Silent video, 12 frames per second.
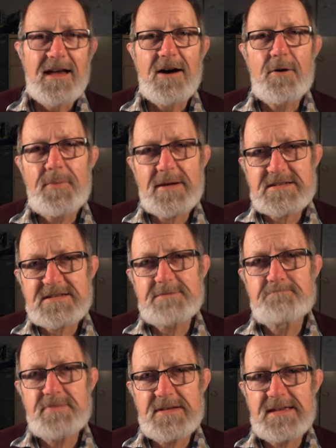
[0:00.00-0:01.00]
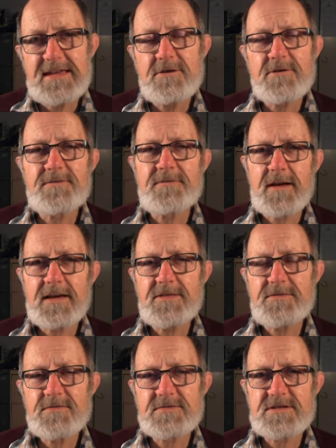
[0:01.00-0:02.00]
Help us to be your
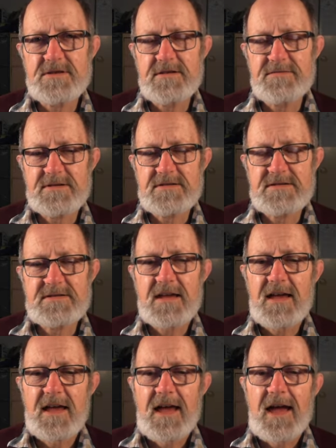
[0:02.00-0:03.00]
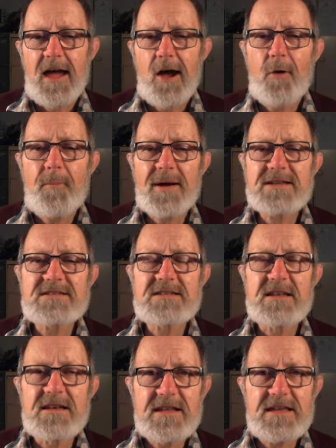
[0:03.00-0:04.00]
faithful servants. Help us
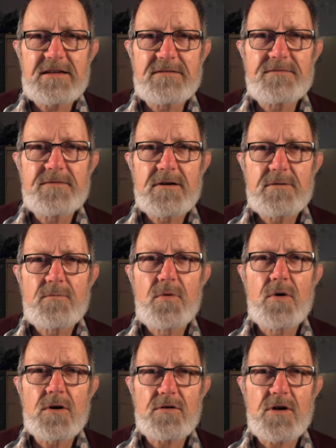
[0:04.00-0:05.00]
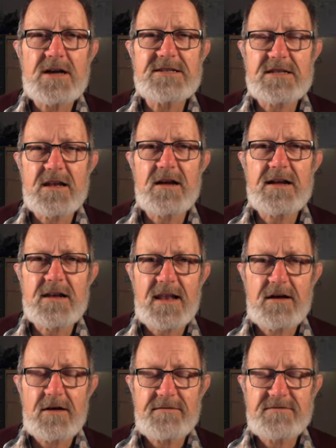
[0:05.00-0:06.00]
to live more Christ-like
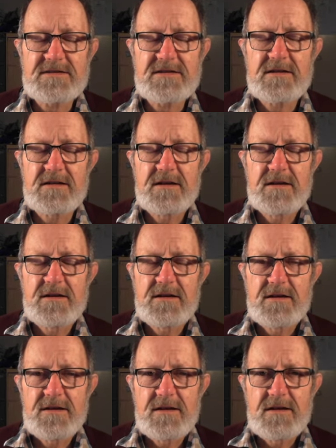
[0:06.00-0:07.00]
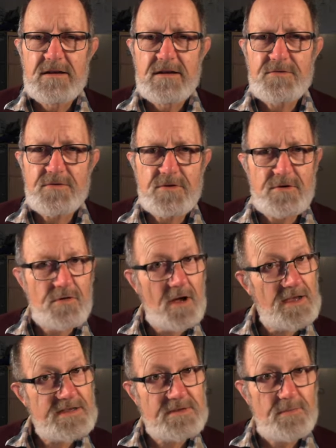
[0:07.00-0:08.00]
lives. Through
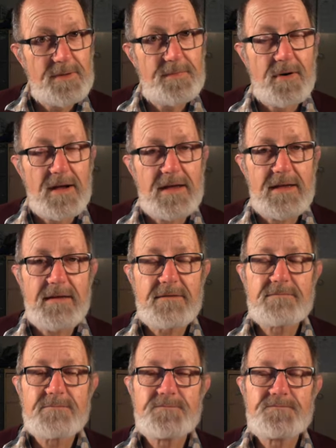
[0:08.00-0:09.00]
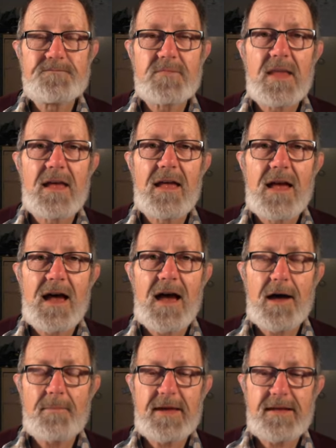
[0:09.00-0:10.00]
Christ we pray.
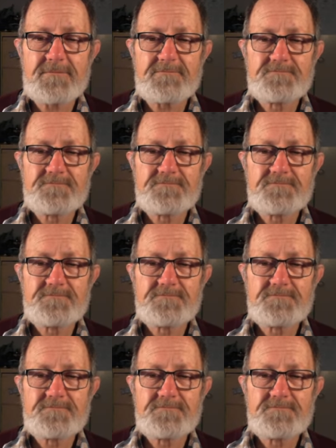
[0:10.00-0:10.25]
Amen.